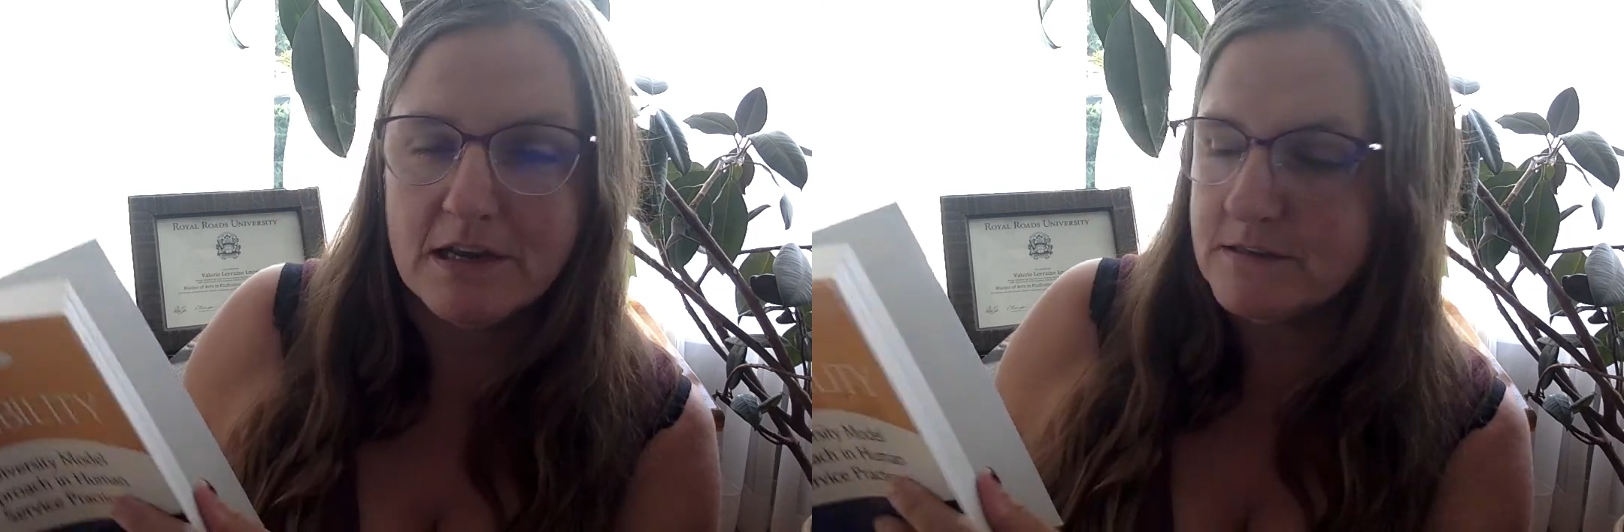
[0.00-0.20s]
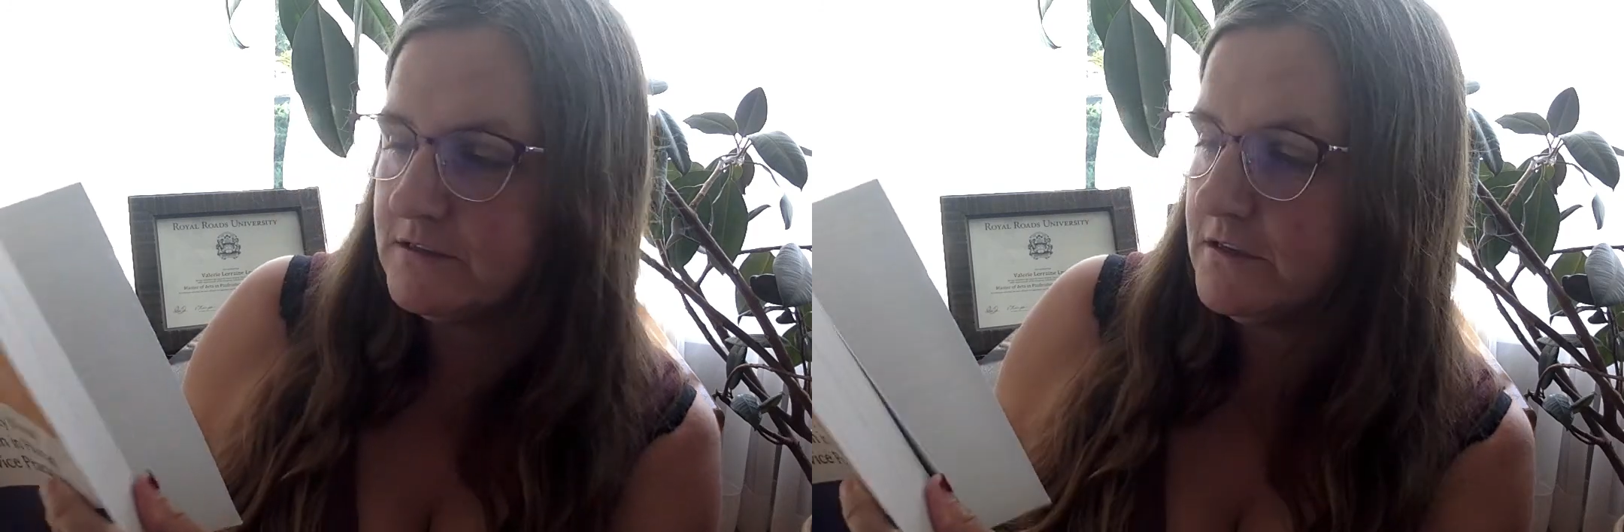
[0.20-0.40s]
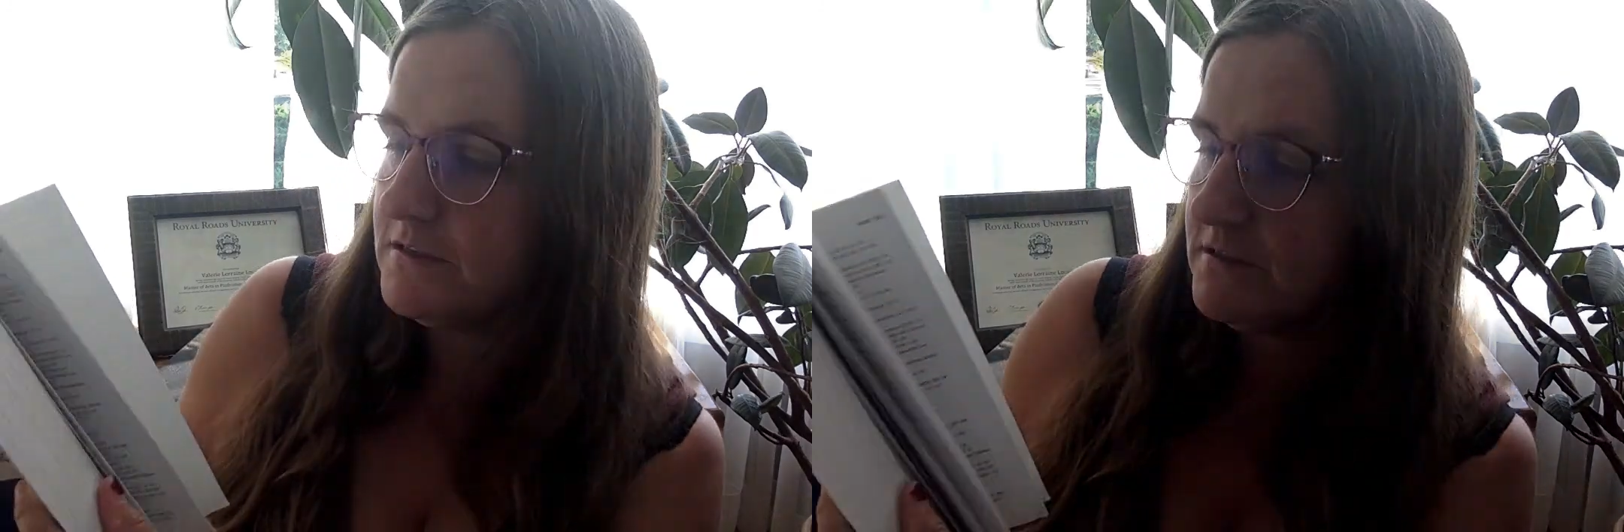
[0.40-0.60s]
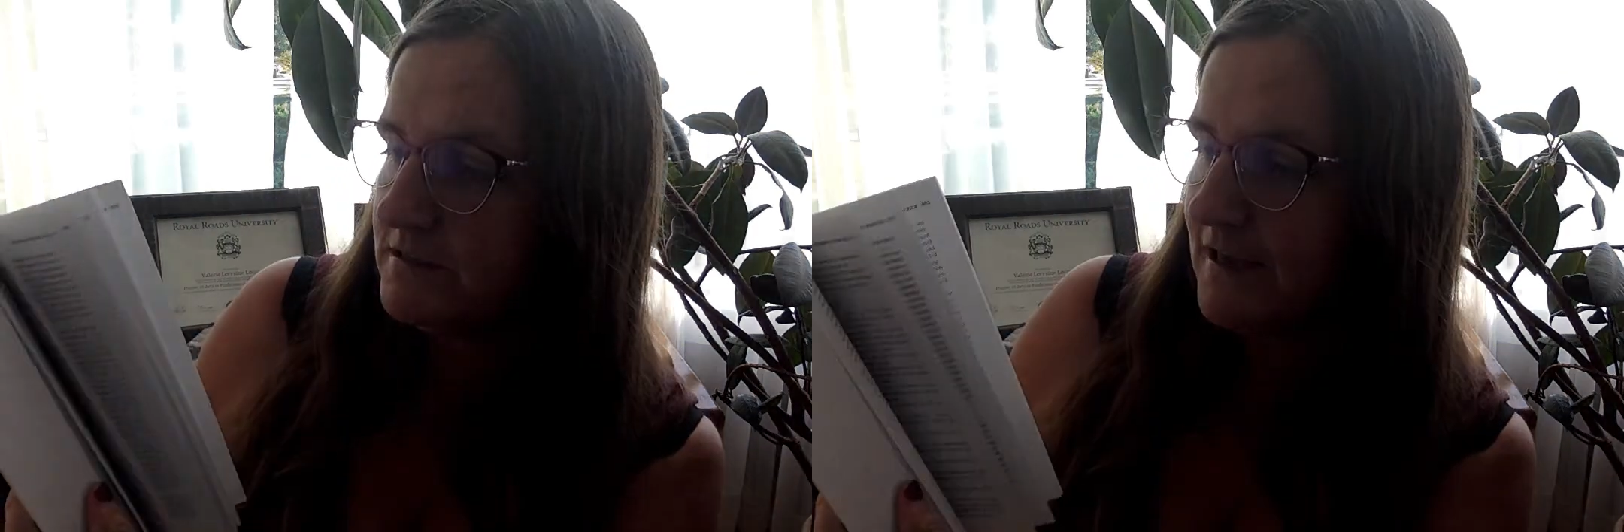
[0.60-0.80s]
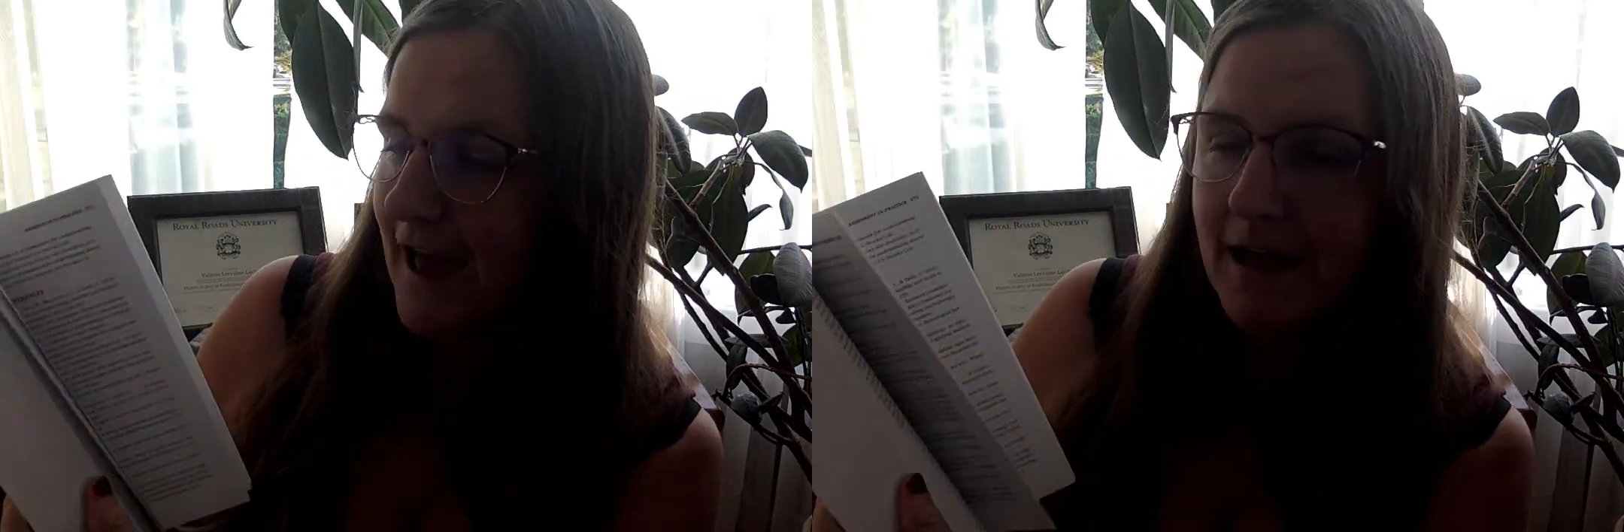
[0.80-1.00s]
is to
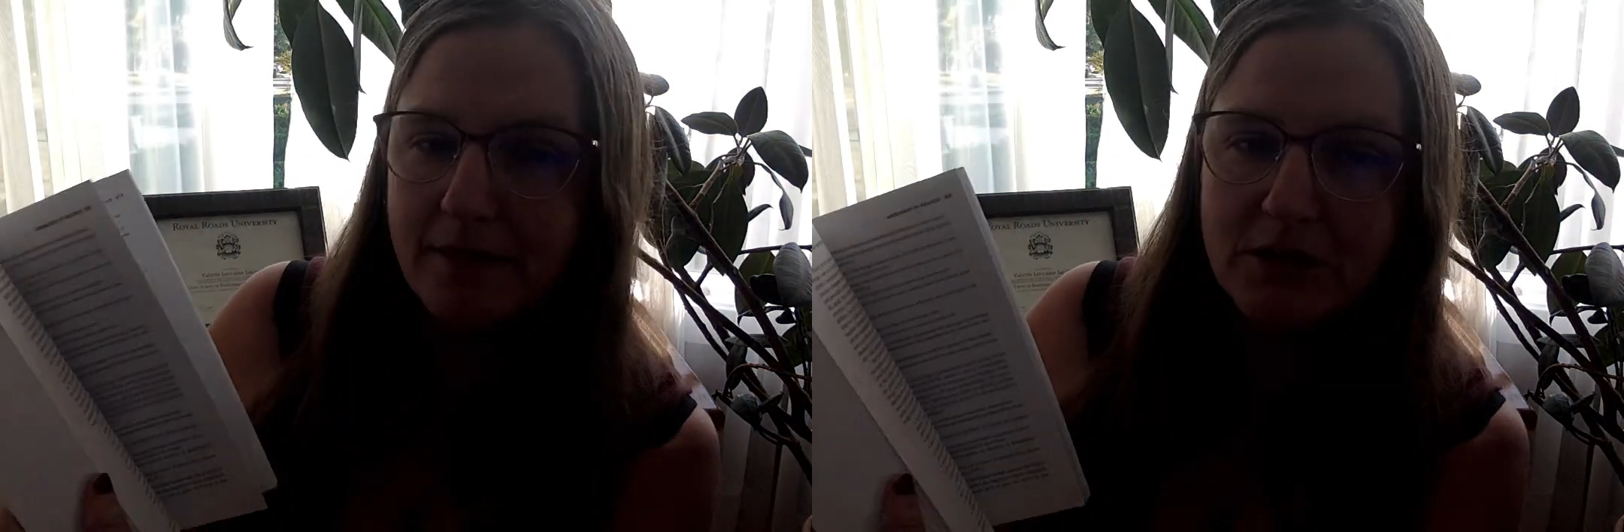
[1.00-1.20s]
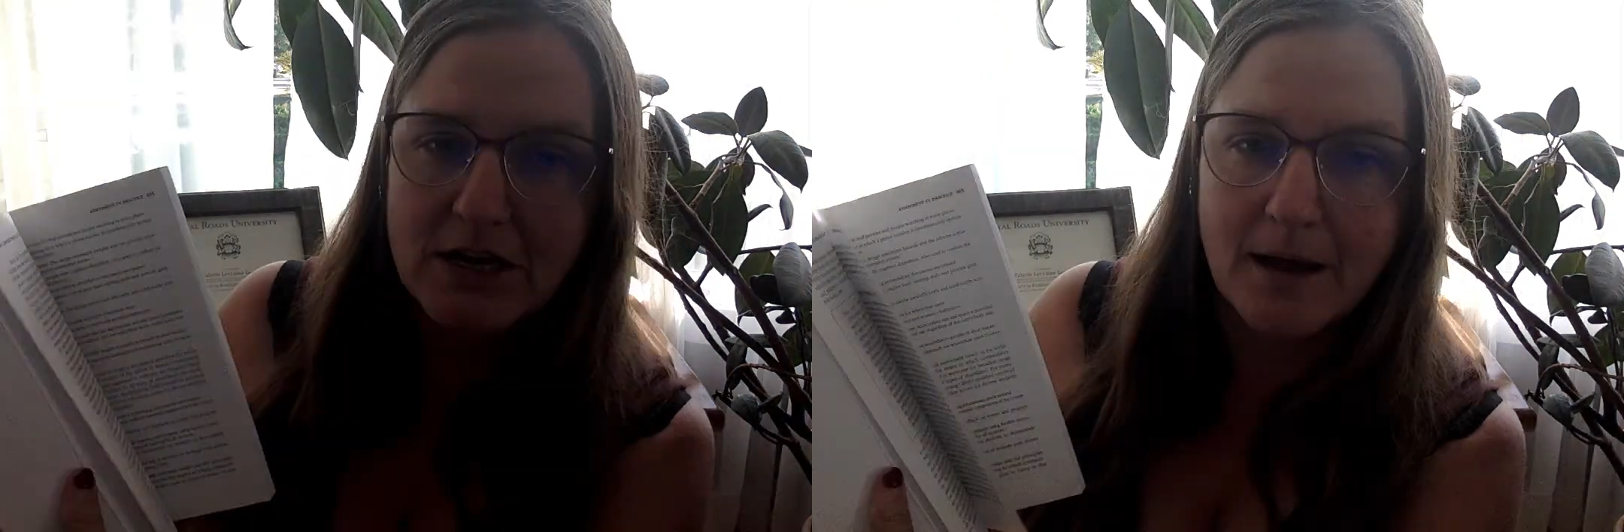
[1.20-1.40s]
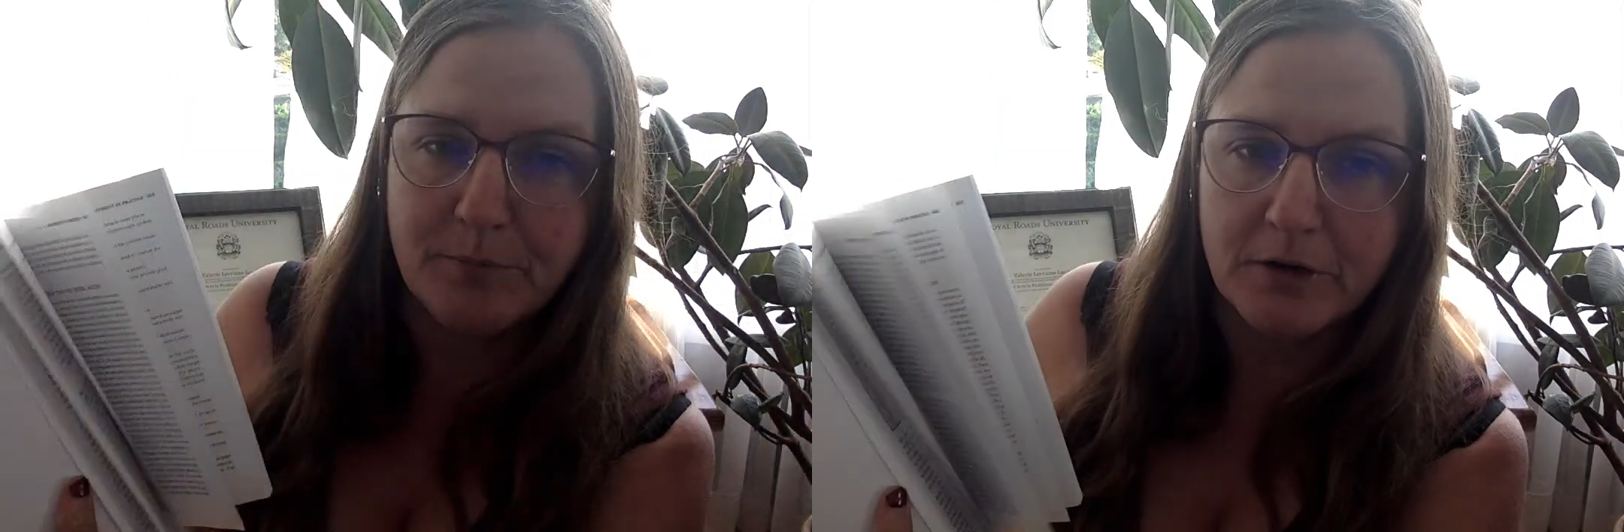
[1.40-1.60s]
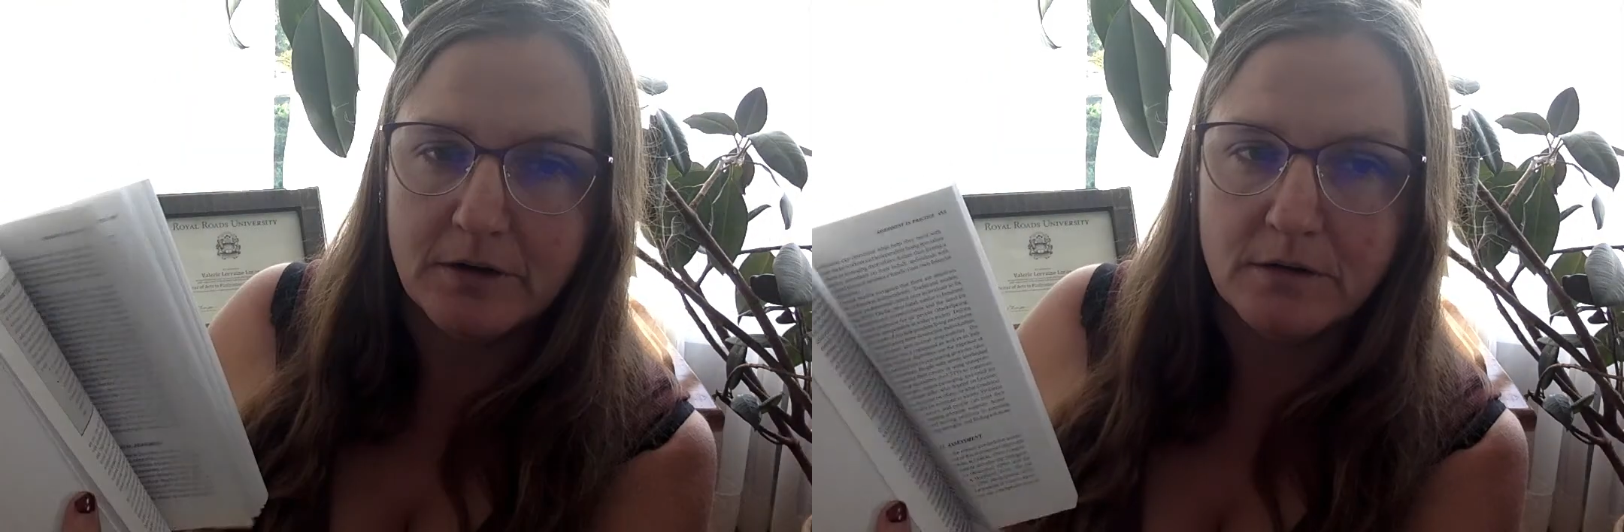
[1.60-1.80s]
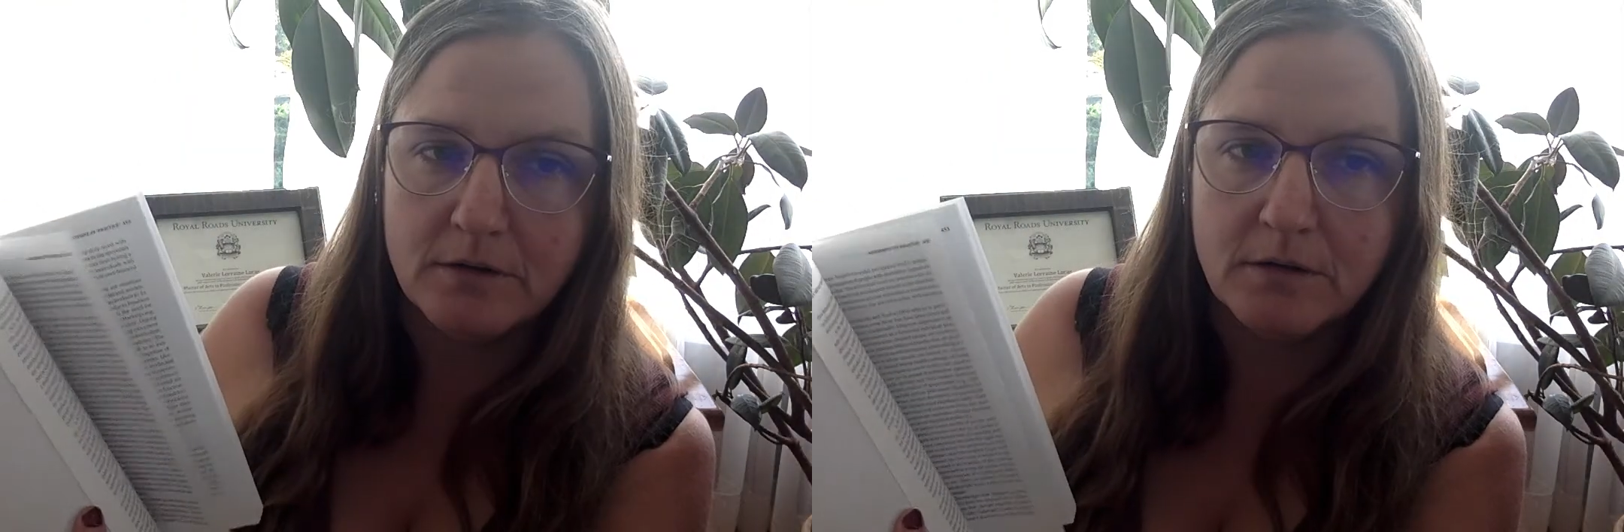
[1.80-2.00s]
scan the chapter